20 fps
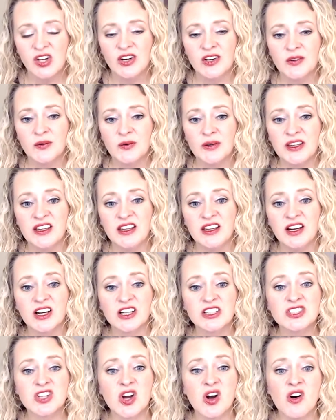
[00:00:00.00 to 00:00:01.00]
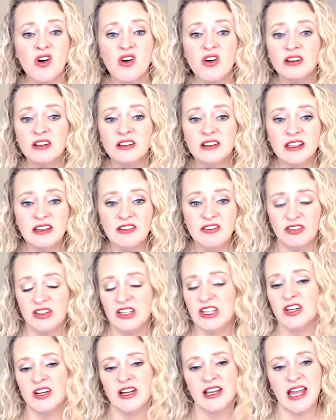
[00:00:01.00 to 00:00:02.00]
We are totally
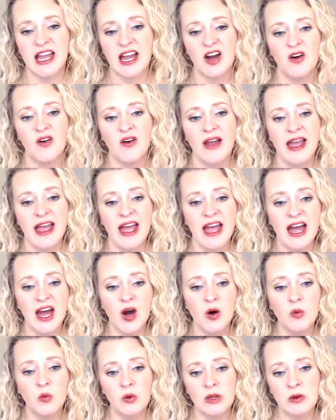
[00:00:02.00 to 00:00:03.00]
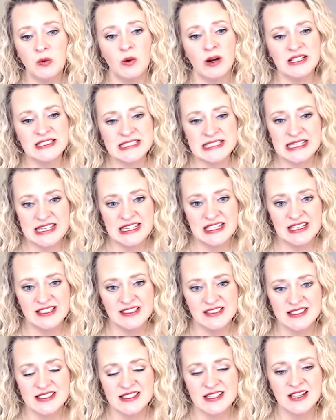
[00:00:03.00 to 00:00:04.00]
figuring out how we want to
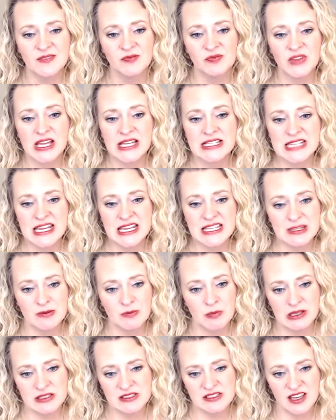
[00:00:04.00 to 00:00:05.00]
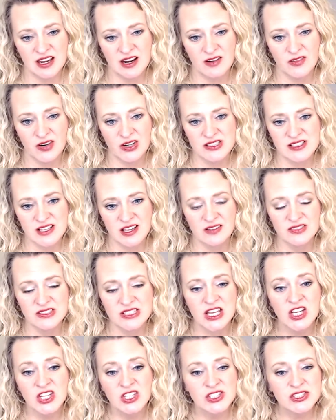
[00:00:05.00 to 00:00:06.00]
eat and take the best care of ourselves.
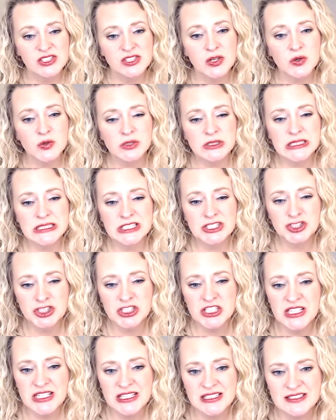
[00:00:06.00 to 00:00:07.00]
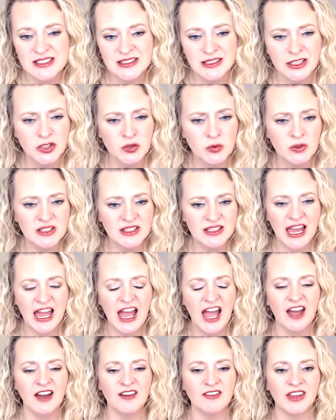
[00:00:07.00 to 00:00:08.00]
So to cheat, like you wouldn't
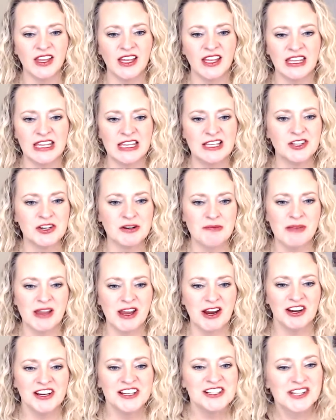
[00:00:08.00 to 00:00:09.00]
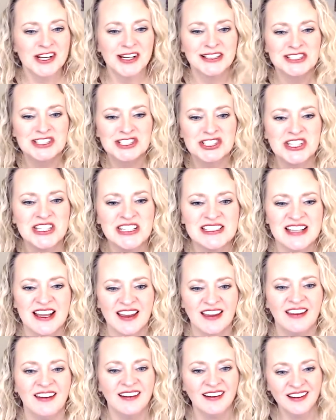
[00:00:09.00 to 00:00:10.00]
have like in your marriage a cheat
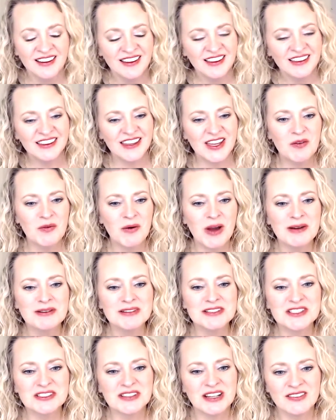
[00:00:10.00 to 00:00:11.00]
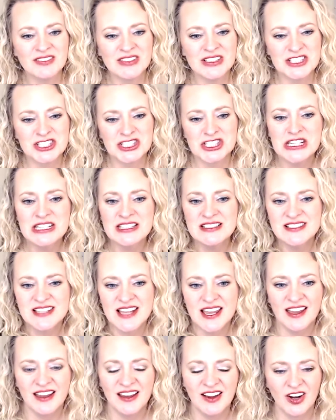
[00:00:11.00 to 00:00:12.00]
day. Like why would you have a cheat
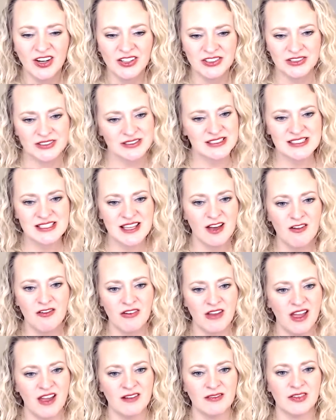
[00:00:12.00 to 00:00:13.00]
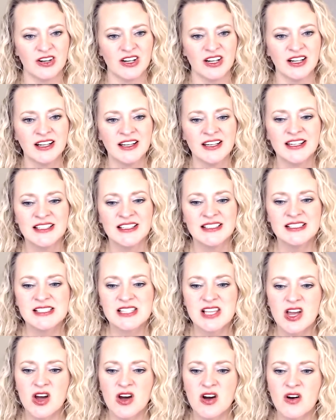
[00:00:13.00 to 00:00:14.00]
day on yourself ever?
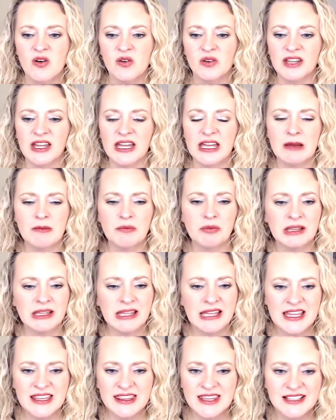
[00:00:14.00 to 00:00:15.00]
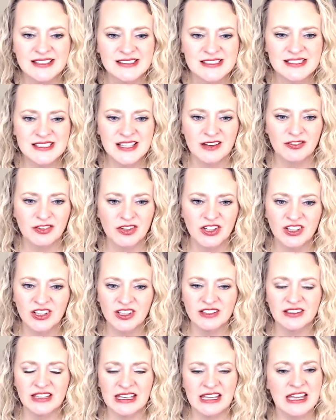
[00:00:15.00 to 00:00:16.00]
So like plan that stuff,
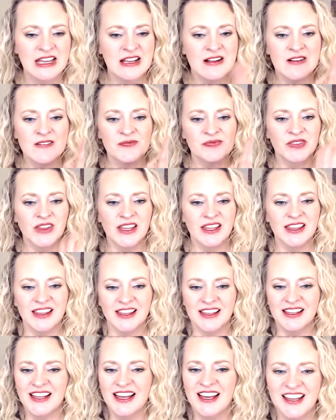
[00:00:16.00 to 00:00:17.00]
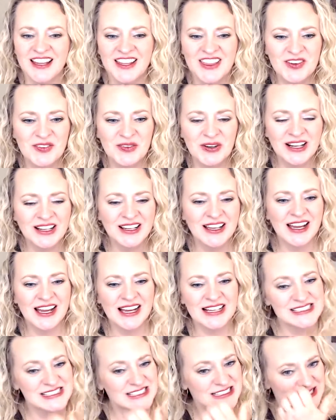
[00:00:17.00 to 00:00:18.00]
girl. Like when I got
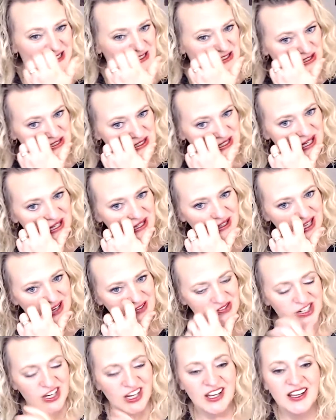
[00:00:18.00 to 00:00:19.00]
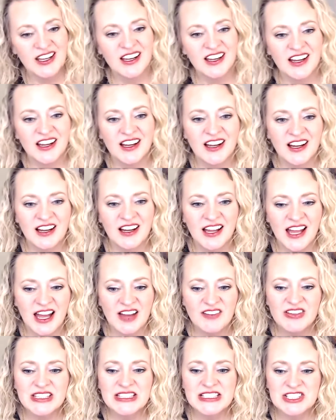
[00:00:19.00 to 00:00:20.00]
asked this, I just kind of laughed.
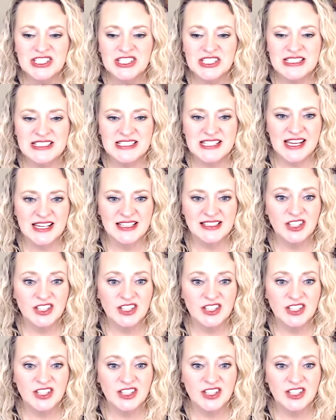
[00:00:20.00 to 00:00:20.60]
Having a cheat day.